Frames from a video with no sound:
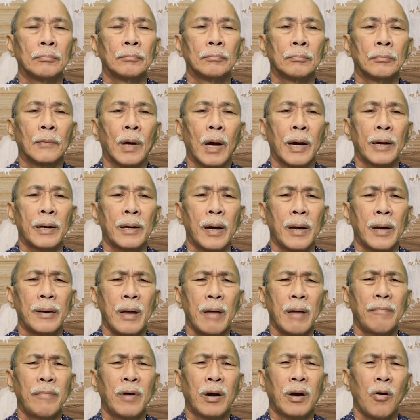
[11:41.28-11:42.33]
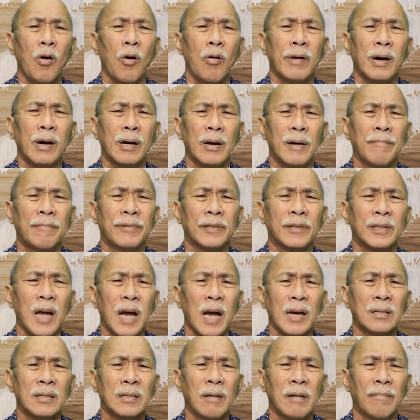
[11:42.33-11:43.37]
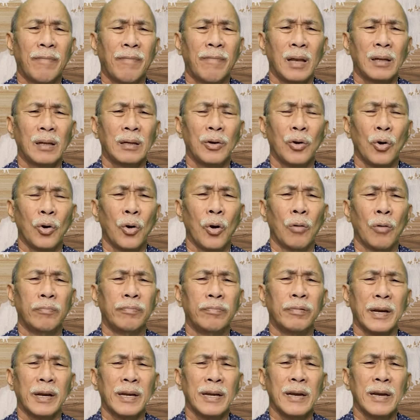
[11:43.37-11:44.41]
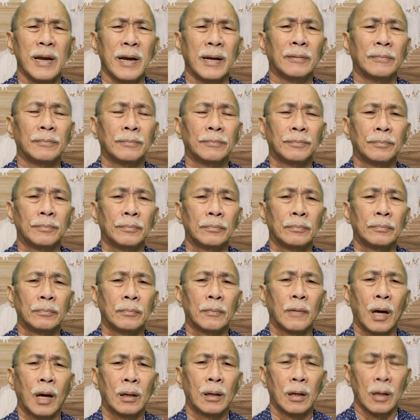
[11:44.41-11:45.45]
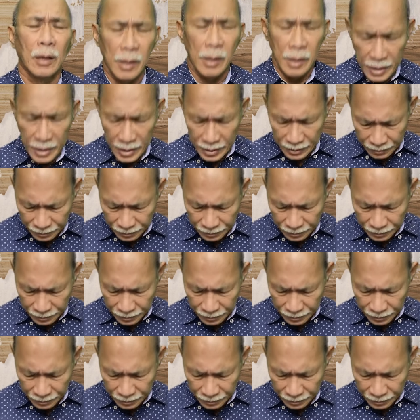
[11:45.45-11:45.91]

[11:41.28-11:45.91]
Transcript: I can never overemphasize the value of reading and learning.